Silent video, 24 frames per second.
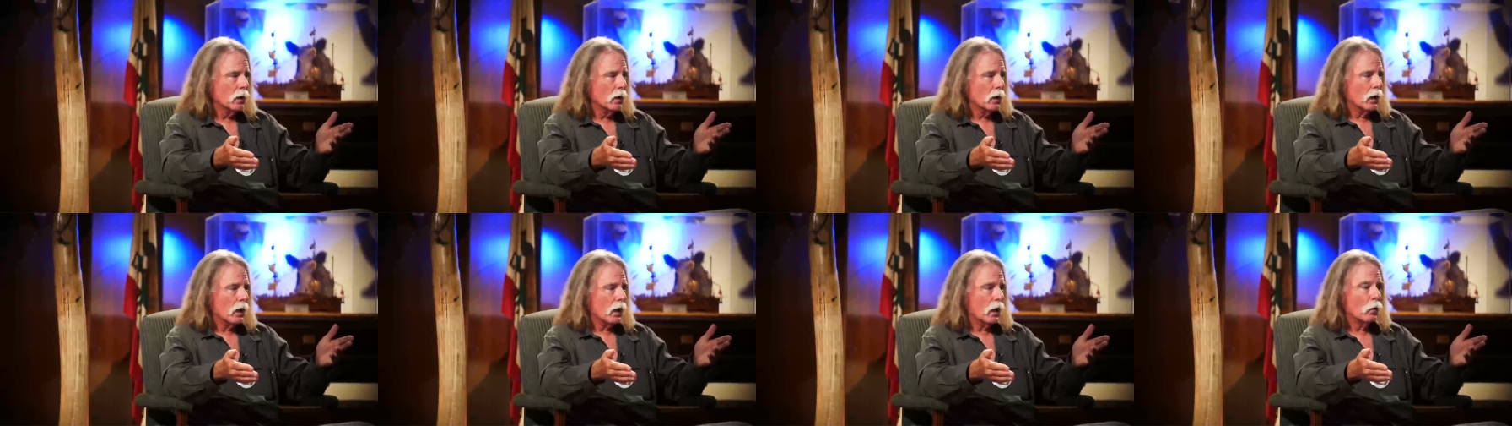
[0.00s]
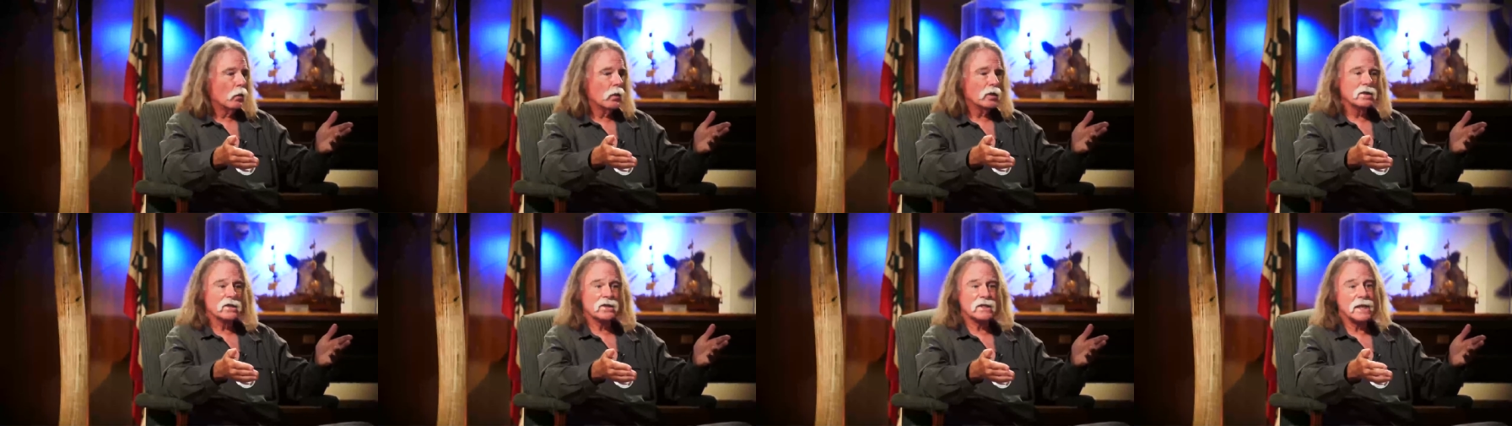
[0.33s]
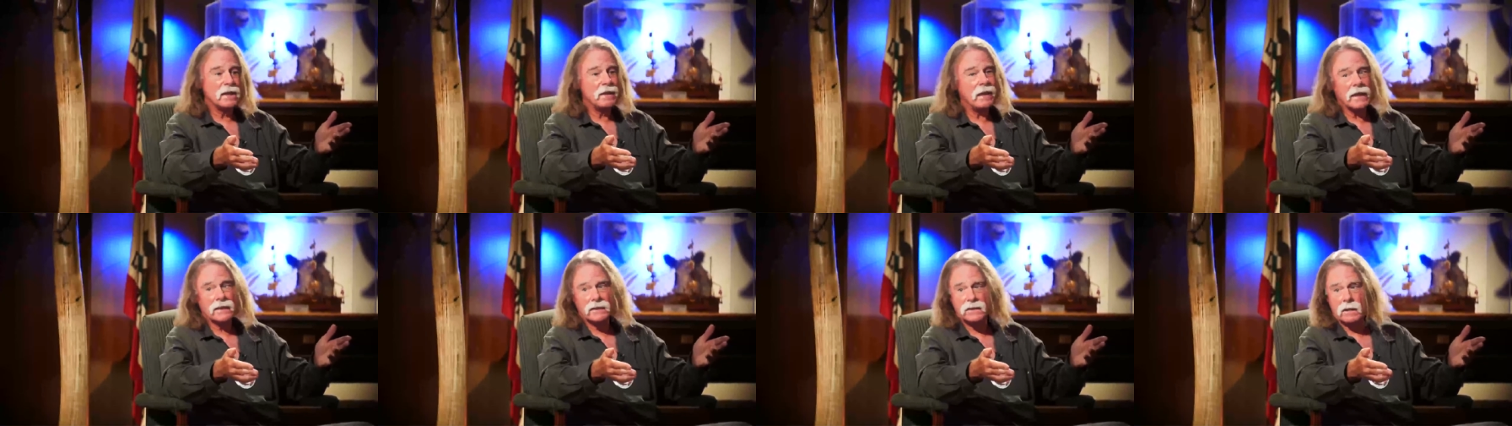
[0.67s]
i wouldn't say
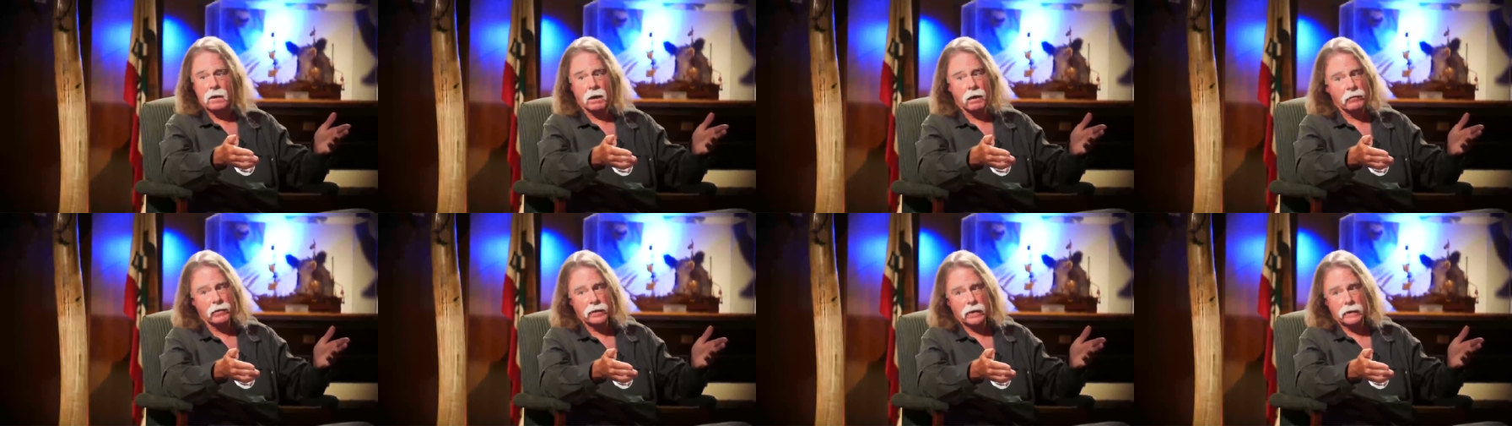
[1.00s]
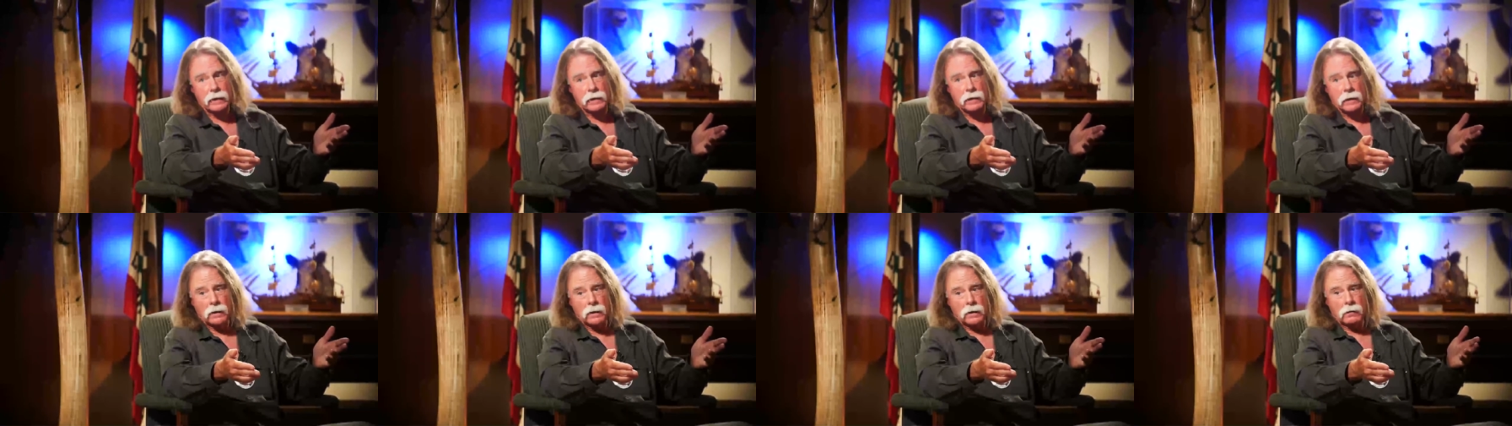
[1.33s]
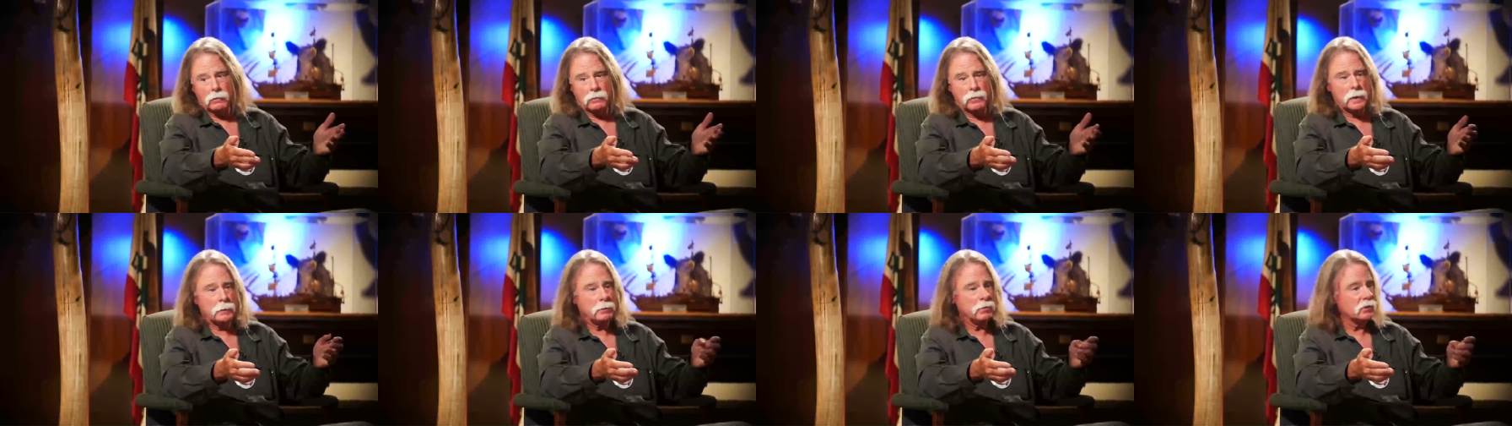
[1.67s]
that's coveted
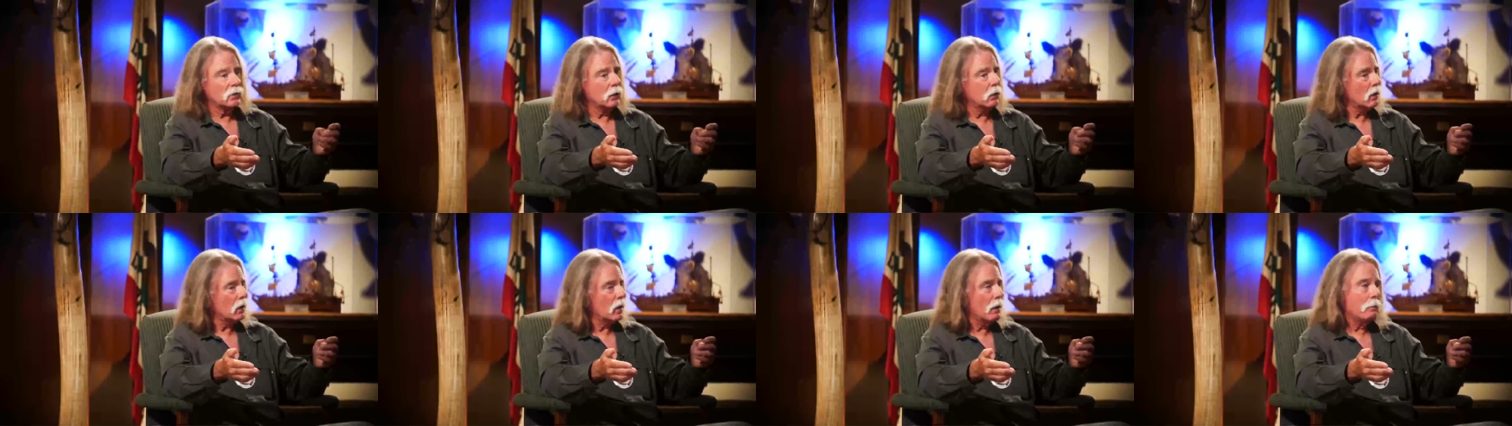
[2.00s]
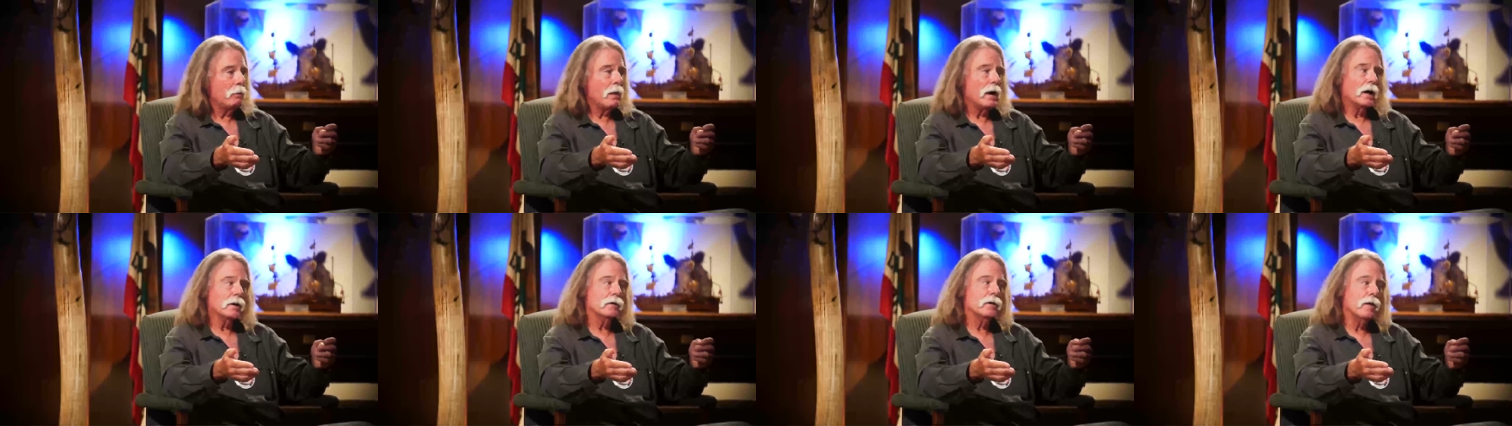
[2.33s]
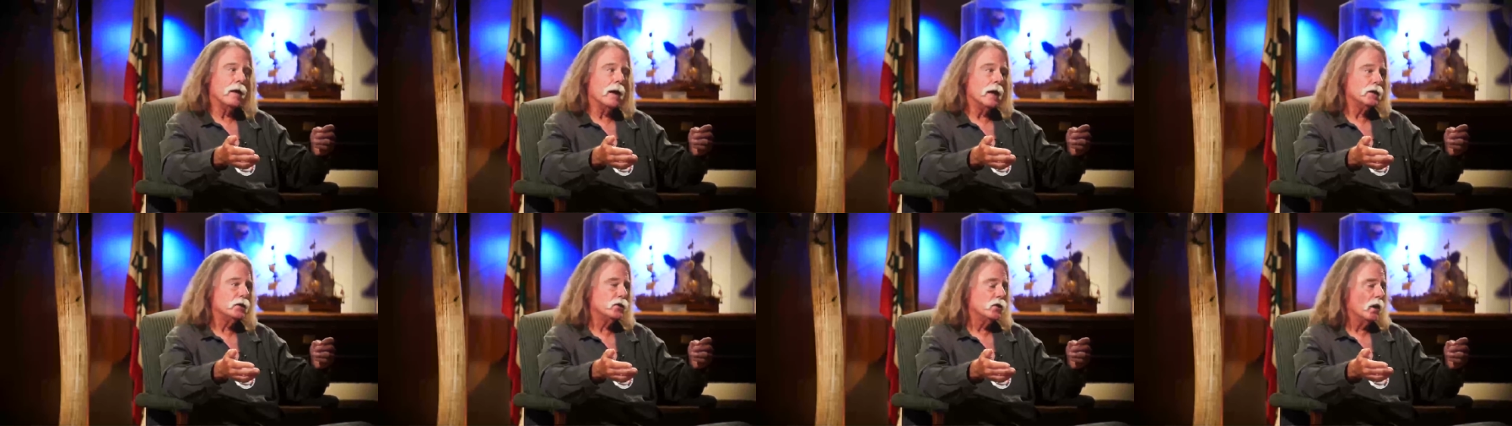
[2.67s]
People don't come back for
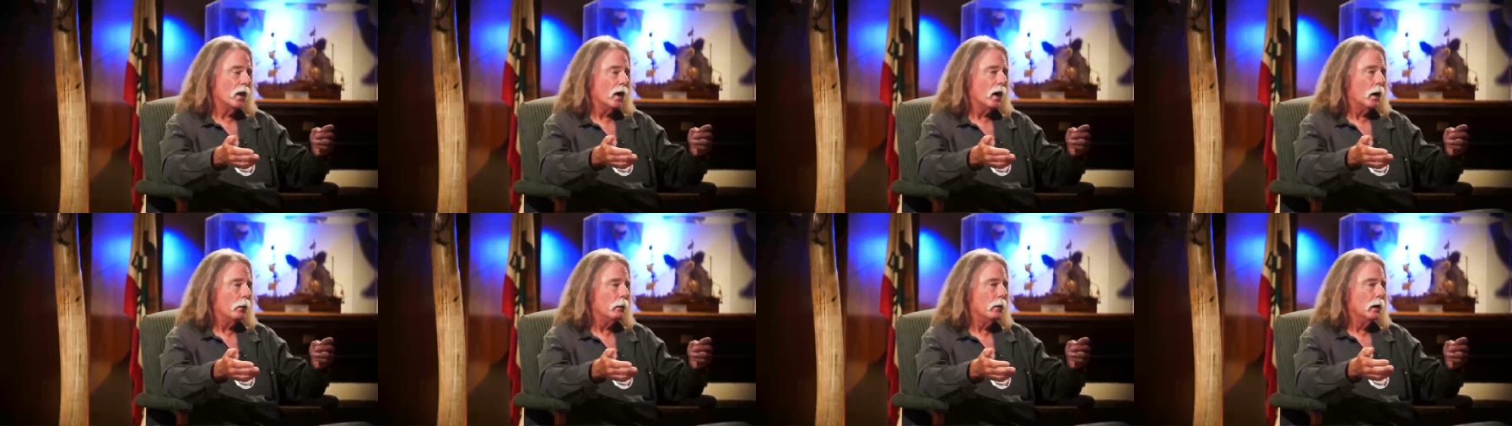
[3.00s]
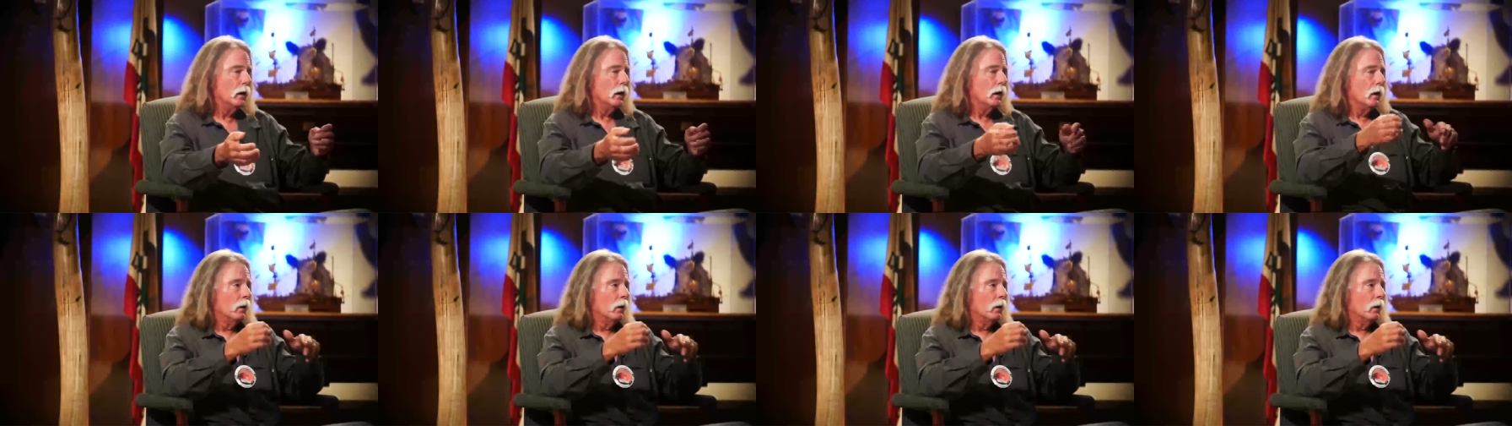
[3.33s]
that job.